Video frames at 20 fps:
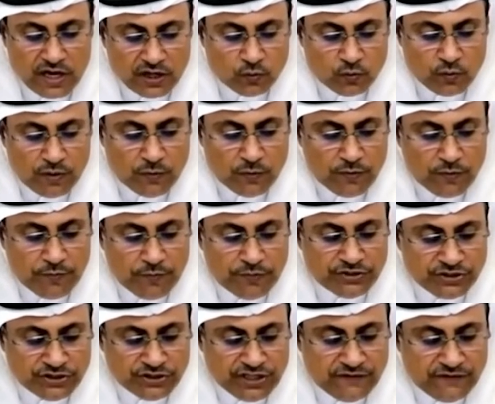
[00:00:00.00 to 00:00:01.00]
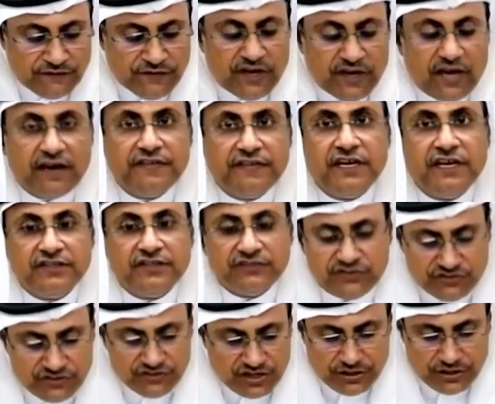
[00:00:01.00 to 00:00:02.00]
And I believe that
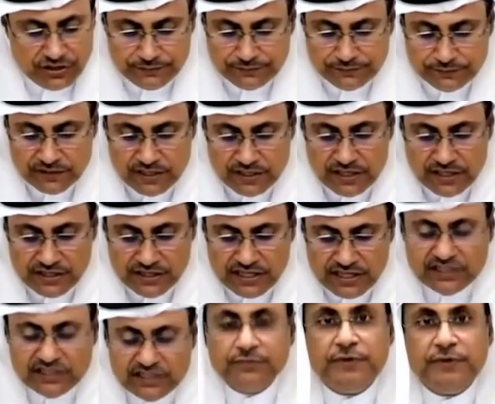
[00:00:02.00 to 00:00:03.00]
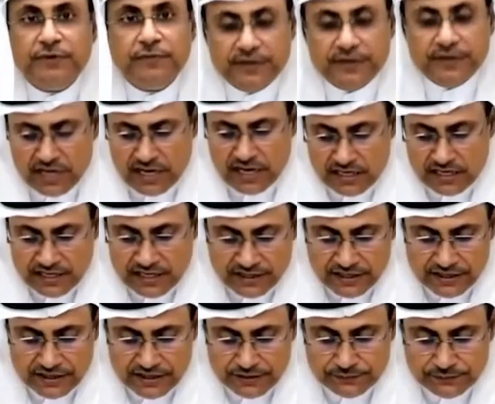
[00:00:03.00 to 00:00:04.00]
our Congress today is a
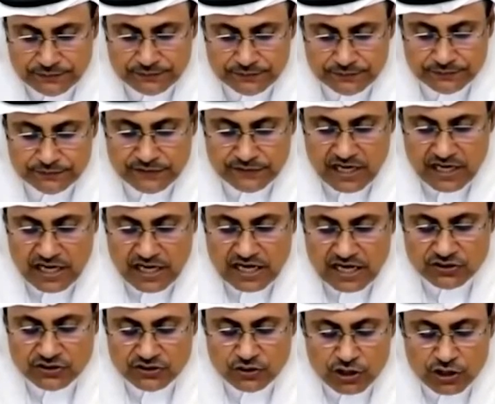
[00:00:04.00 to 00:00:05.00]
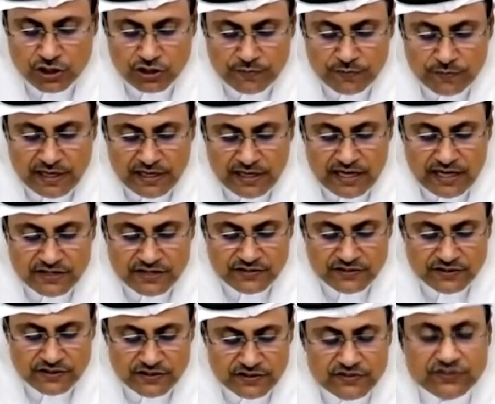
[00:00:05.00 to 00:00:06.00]
right step in the right
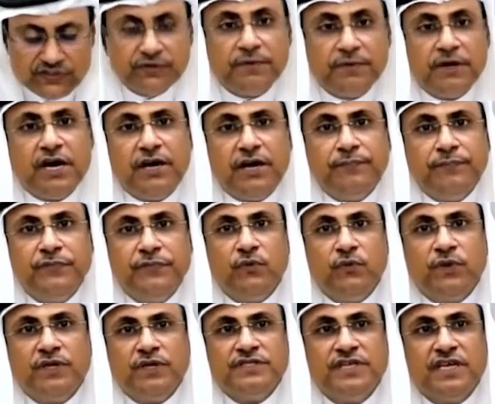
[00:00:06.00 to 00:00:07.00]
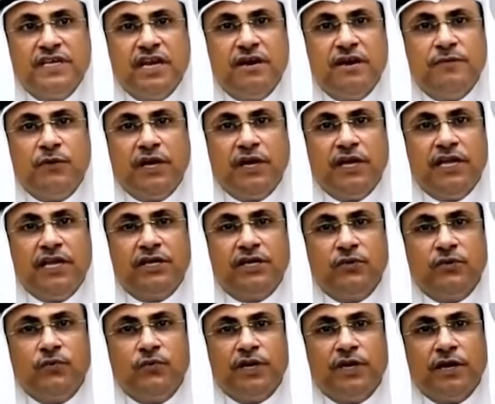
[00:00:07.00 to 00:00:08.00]
direction, which must be built upon.
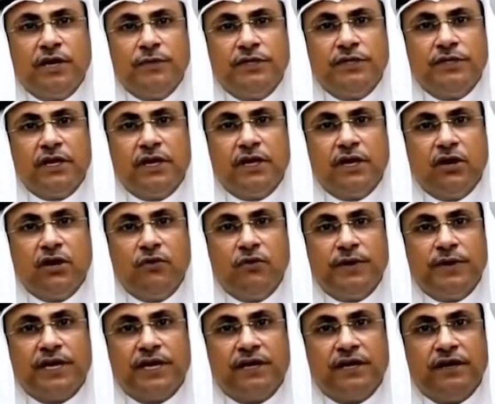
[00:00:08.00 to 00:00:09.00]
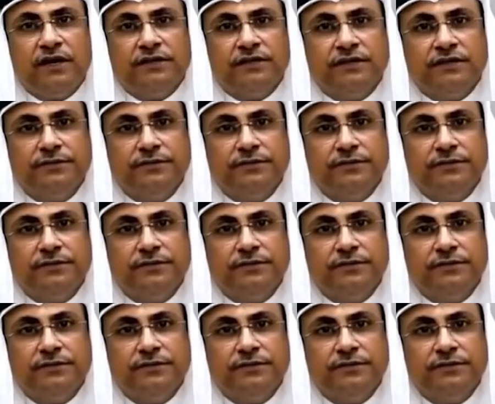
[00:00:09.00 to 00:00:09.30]
Thank you for